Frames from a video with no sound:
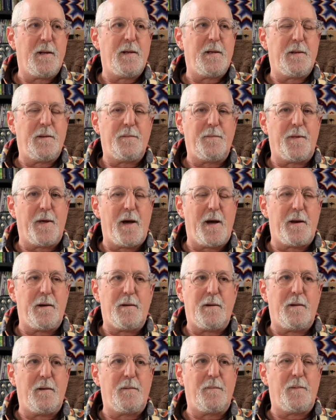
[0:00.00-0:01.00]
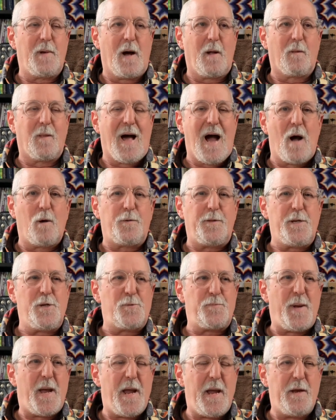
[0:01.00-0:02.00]
that allowed these
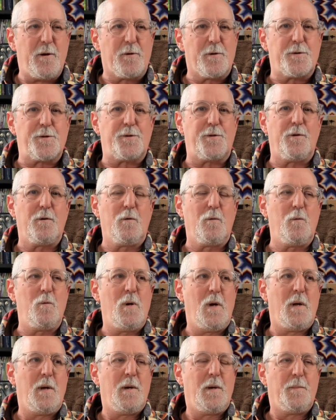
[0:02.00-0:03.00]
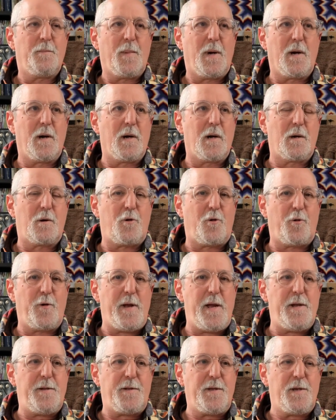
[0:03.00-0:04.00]
painters to
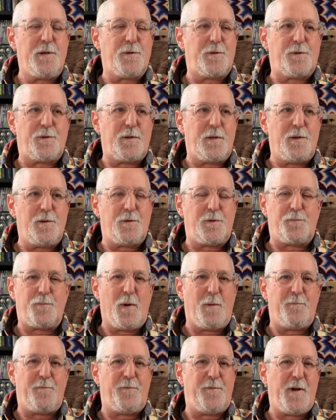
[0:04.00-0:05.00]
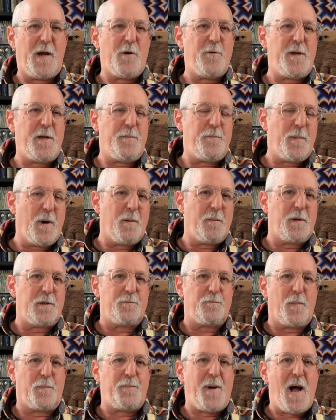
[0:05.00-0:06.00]
create these very
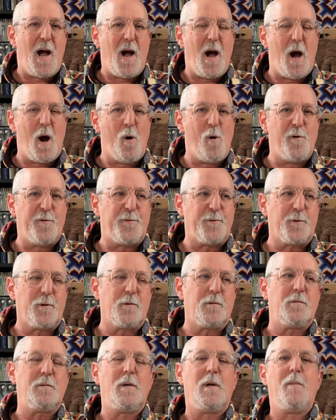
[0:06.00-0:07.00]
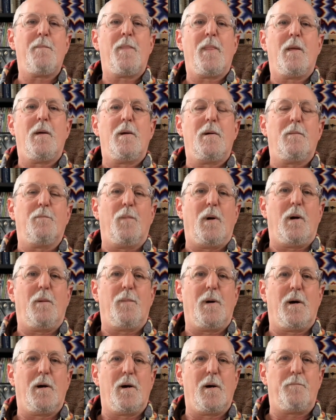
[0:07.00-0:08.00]
powerful,
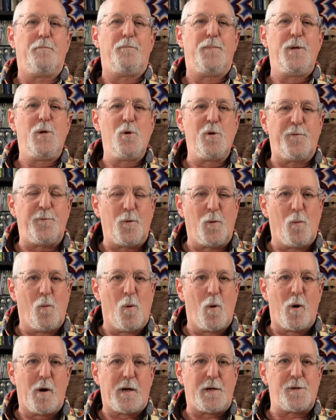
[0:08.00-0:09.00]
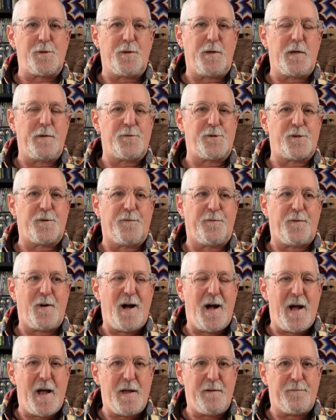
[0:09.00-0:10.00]
beautiful works that have
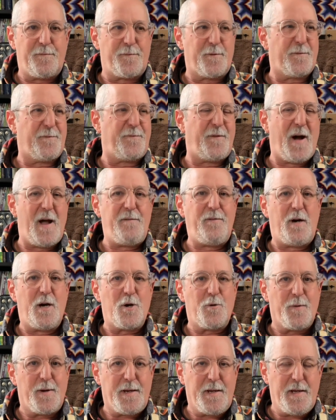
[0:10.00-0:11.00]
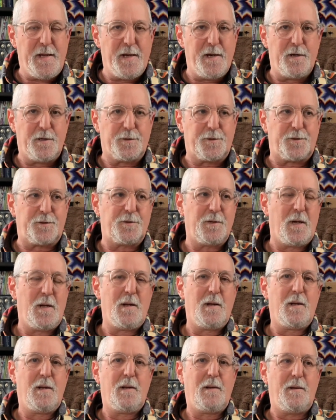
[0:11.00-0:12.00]
survived for 500 years.
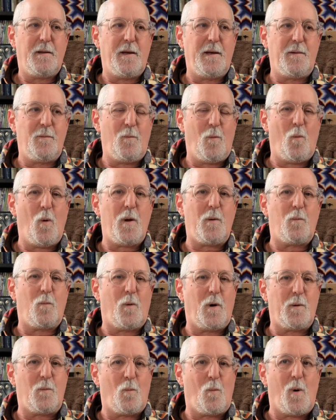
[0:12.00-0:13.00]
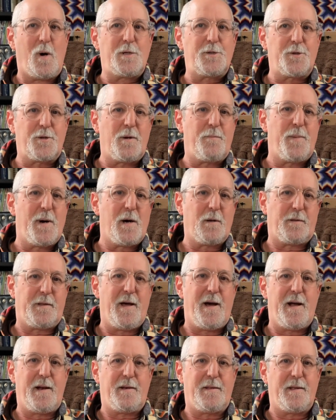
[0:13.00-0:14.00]
And what was it about
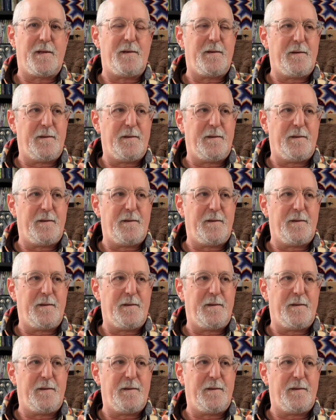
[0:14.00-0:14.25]
that